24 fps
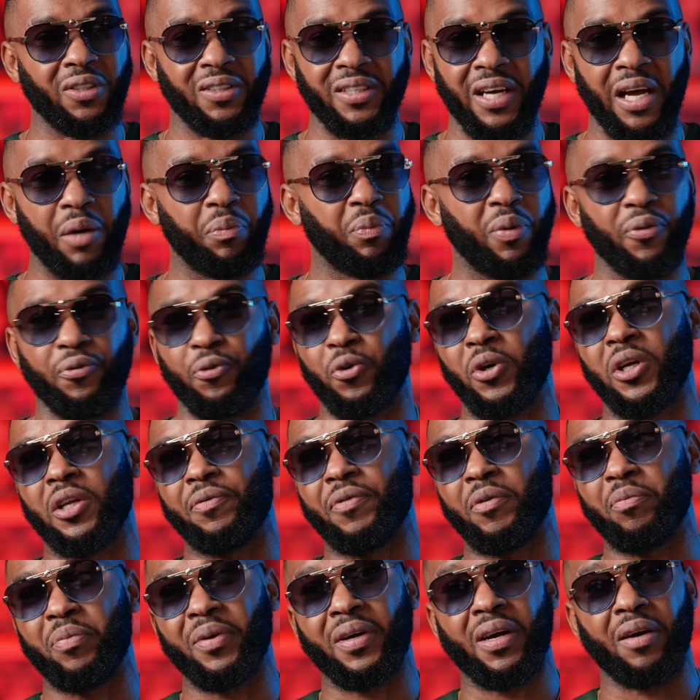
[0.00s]
all the time. Before it
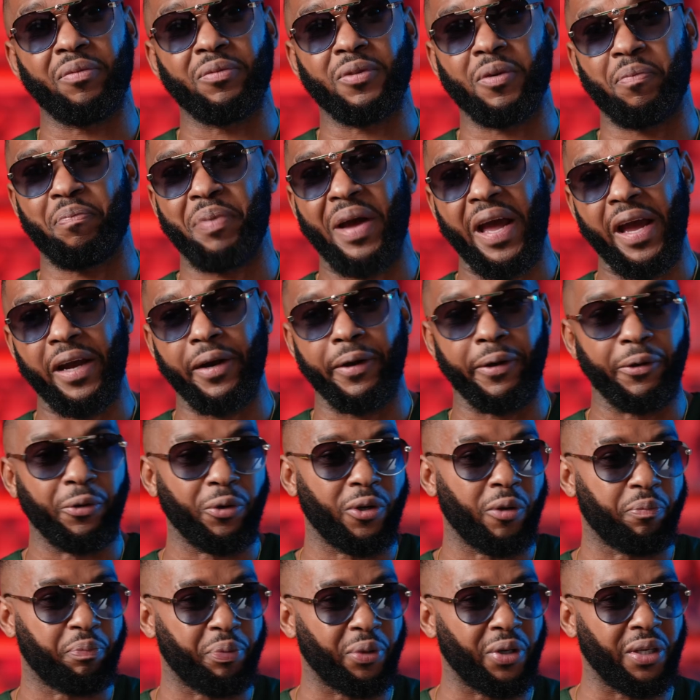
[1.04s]
even becomes a banger,
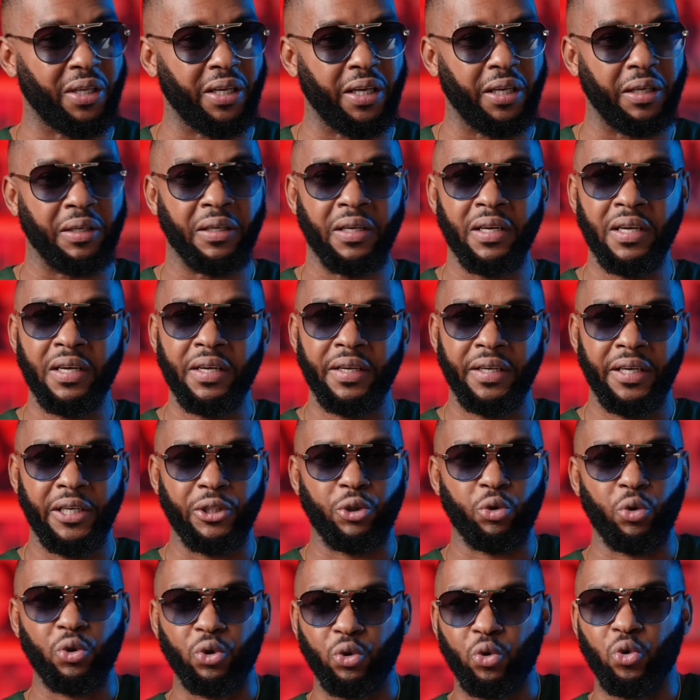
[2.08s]
you can put it in.
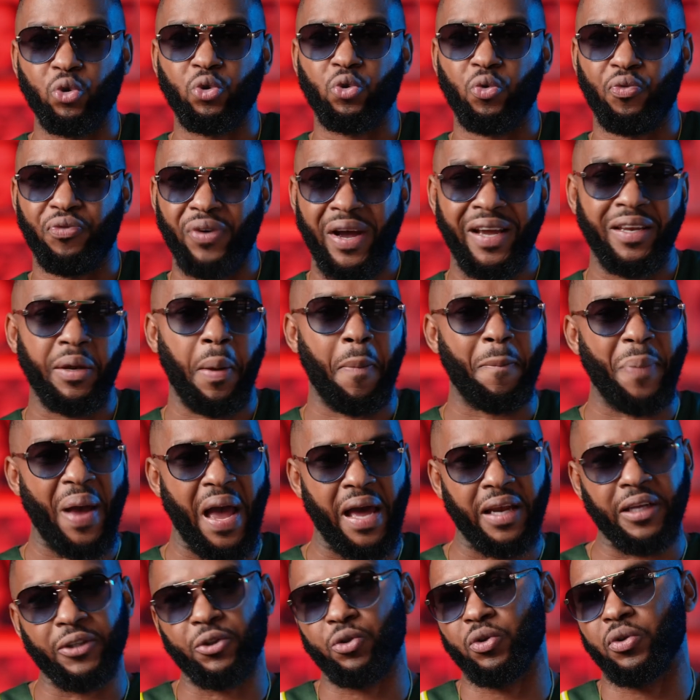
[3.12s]
It's always good to find a
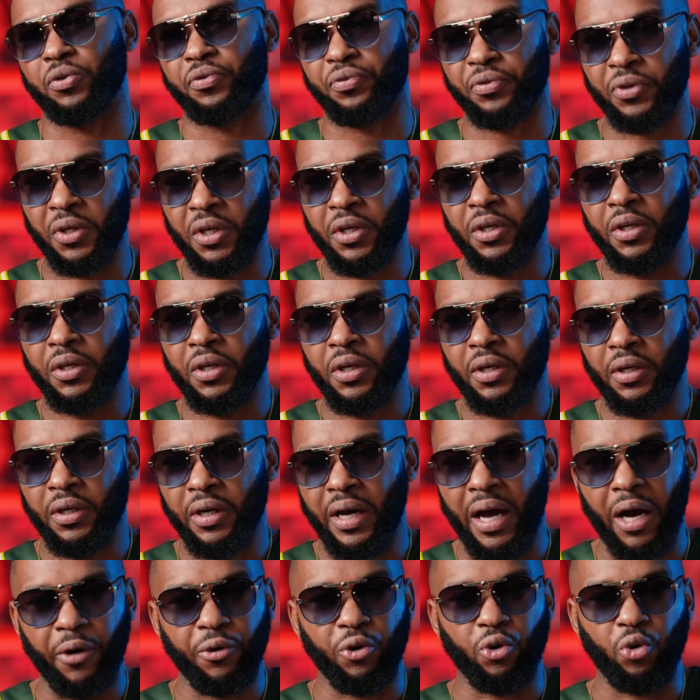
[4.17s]
balance of
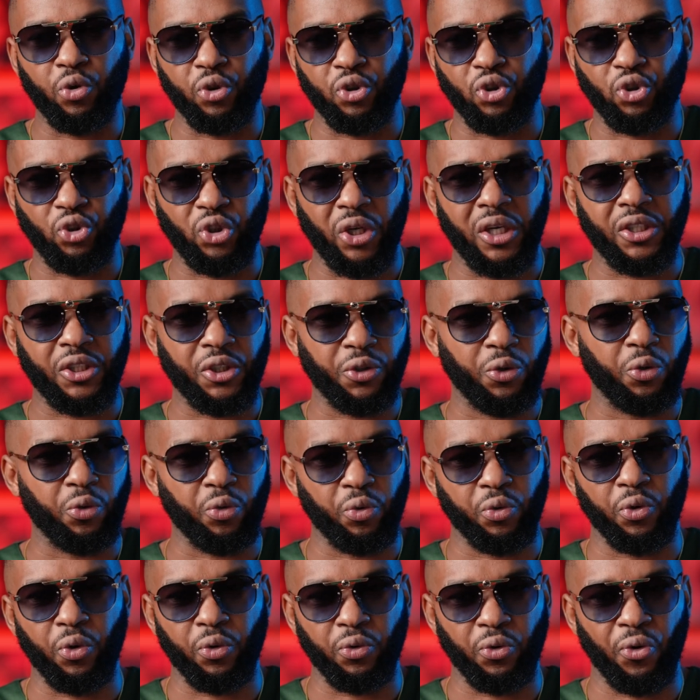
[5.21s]
how you're going to structure
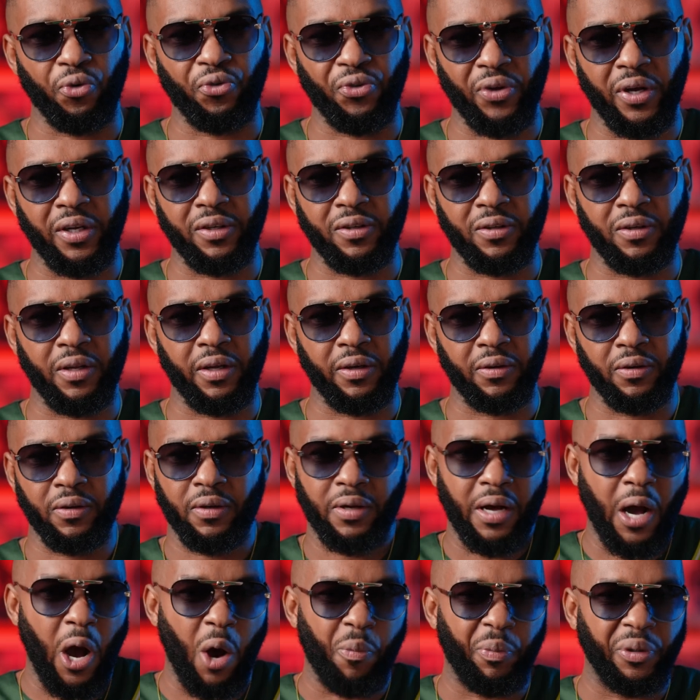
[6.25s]
your set, and that
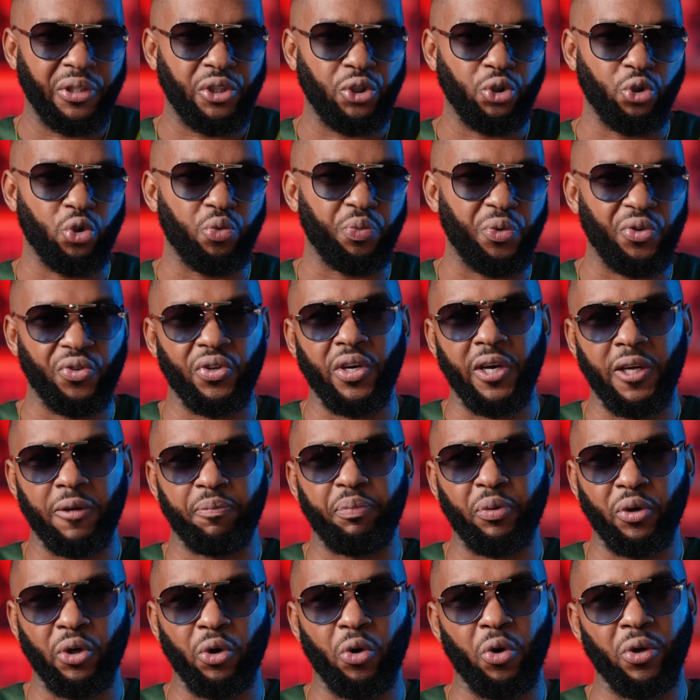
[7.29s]
how much new music are
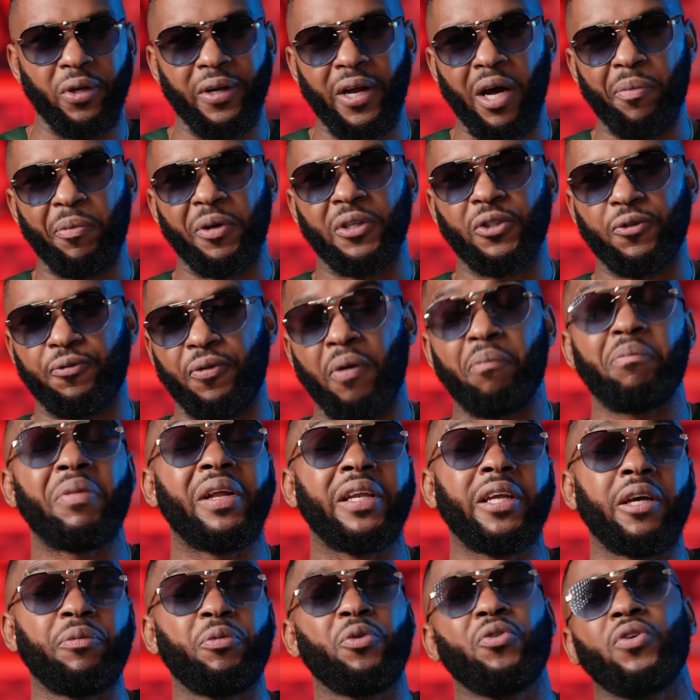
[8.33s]
you putting on and how much
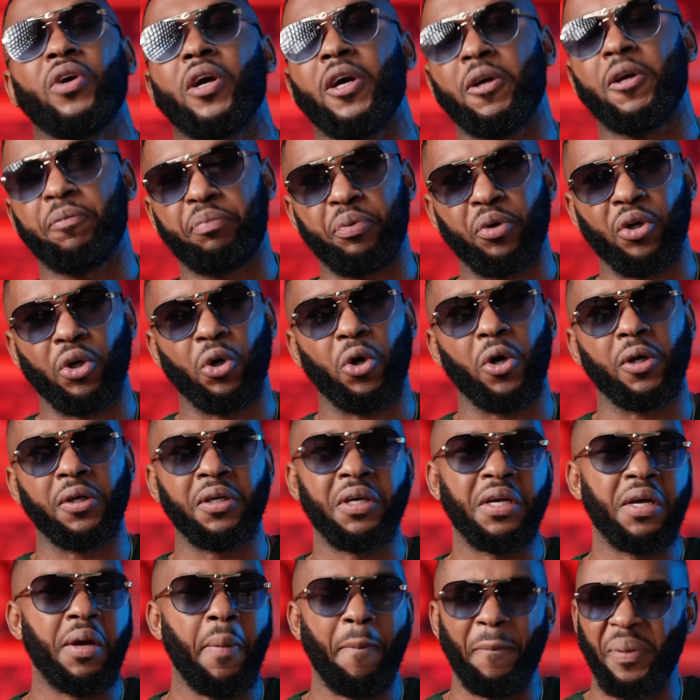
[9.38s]
familiar music are you putting on,
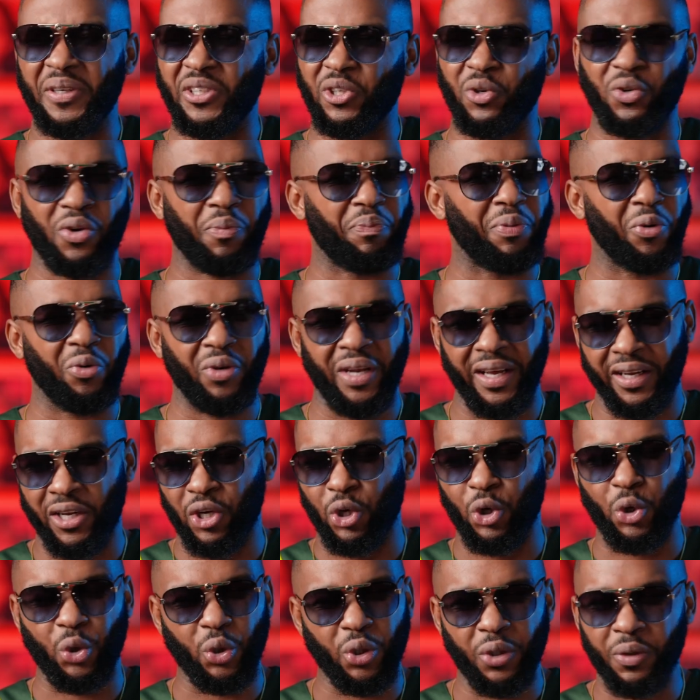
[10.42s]
but you're going to build like
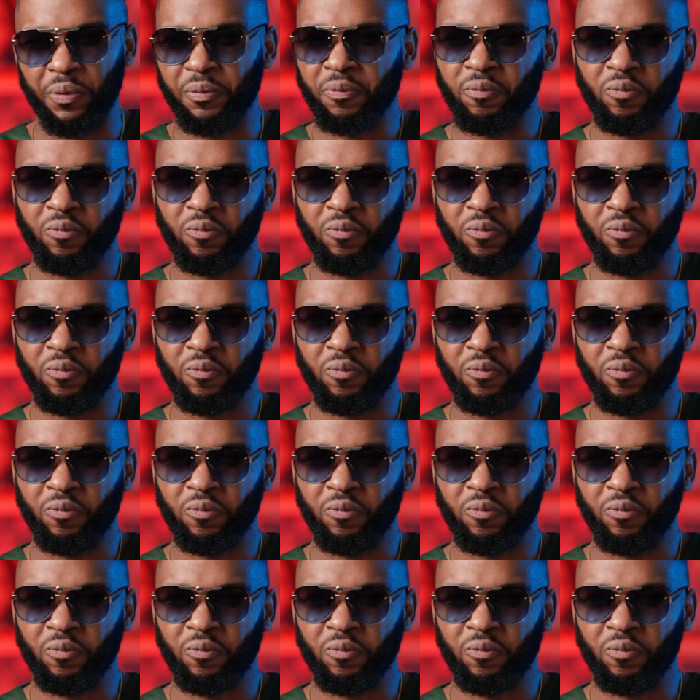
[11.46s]
a good